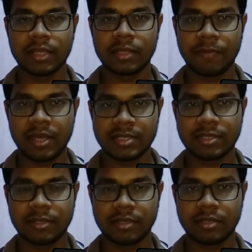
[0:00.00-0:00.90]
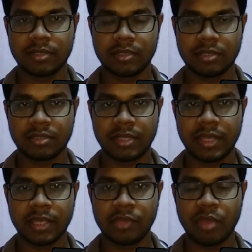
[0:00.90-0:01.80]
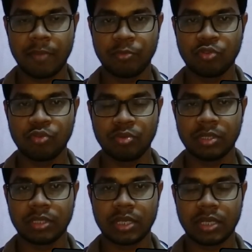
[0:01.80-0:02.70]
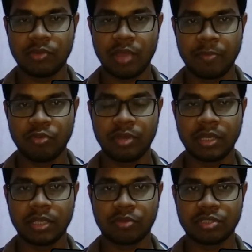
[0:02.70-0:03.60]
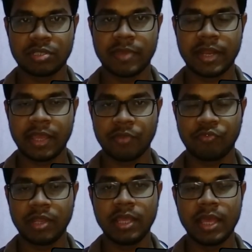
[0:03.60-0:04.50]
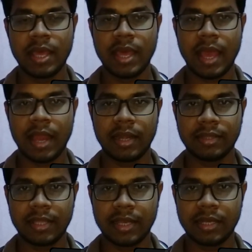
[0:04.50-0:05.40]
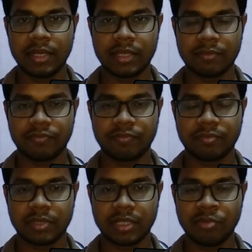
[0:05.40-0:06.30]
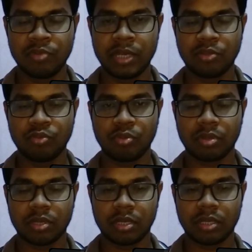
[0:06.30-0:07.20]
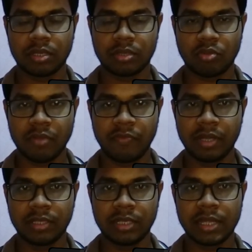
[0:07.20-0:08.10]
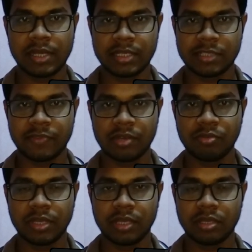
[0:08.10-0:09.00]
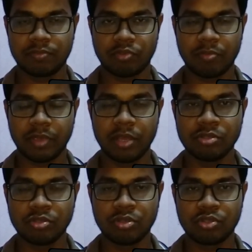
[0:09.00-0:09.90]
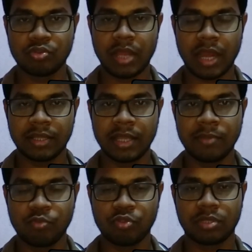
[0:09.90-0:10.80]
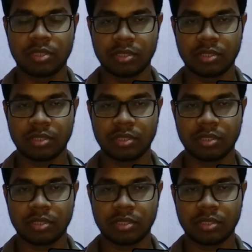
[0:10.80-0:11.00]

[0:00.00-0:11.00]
the first thing you have to do, that you have to read the question very carefully, and then you need to convert the delta G value from kilojoule to joule and then put